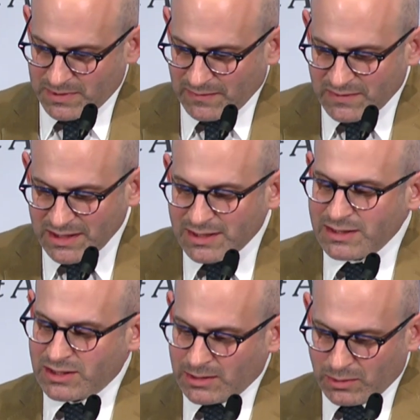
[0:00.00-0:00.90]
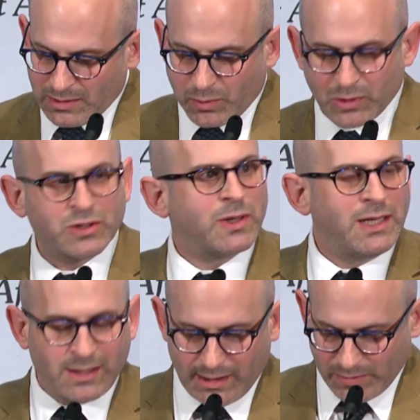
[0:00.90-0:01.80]
have disingenuously portrayed
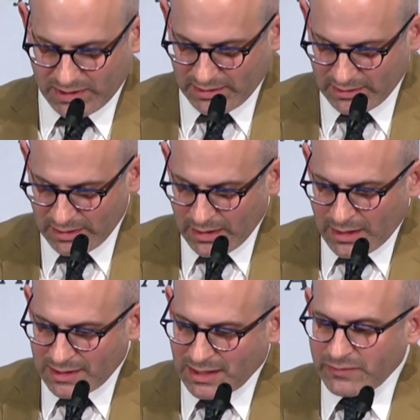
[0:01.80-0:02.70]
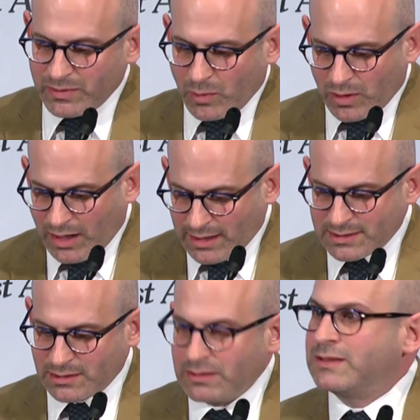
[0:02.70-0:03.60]
campuses as ever more
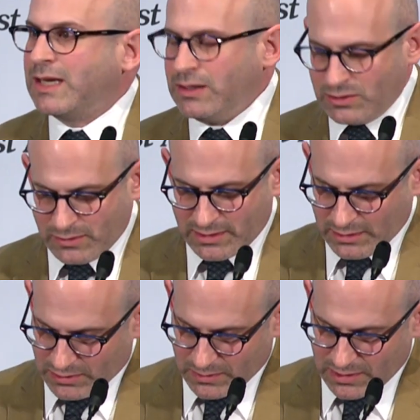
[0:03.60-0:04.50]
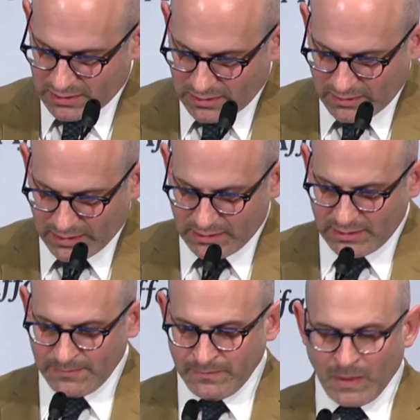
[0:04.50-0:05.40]
hostile and dangerous to Jewish students,
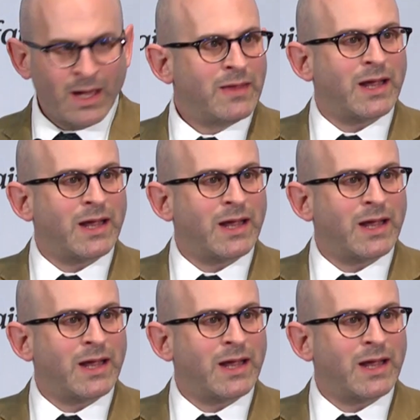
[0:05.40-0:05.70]
and that